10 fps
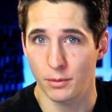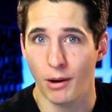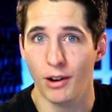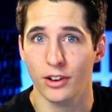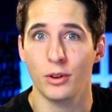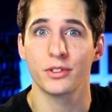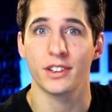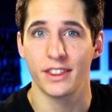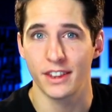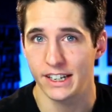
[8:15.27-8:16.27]
particles
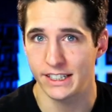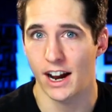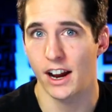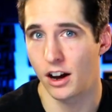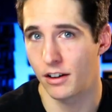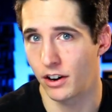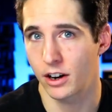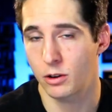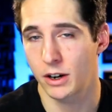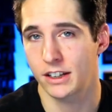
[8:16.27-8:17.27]
and then they die off very
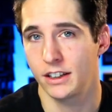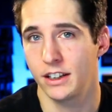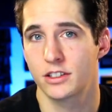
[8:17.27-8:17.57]
quickly.